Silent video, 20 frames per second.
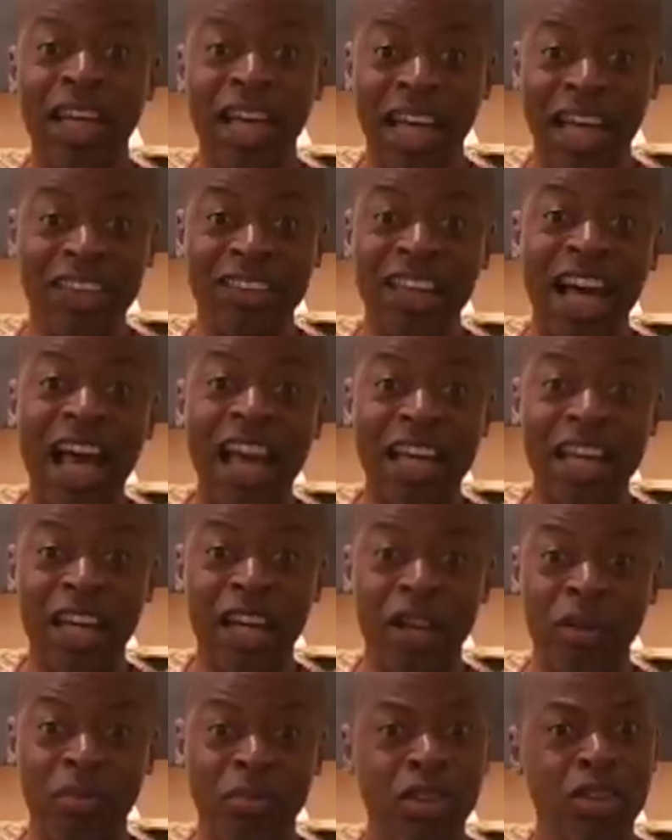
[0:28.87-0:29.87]
as I
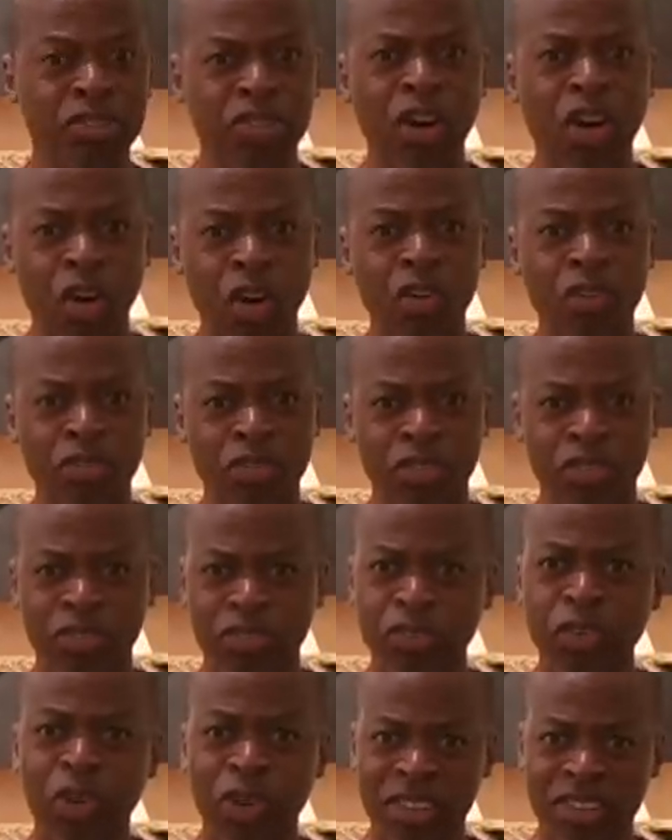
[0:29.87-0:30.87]
am for over
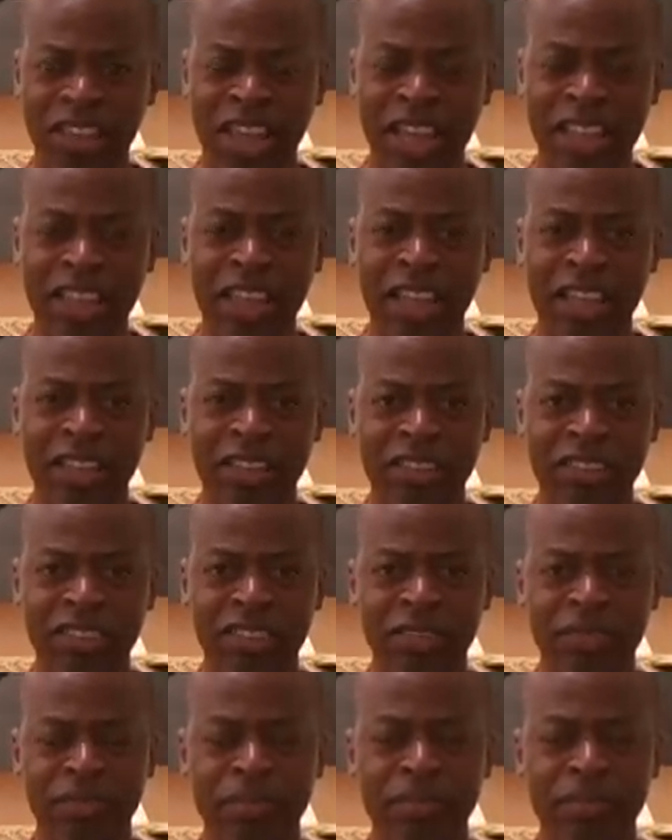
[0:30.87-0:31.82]
4 decades.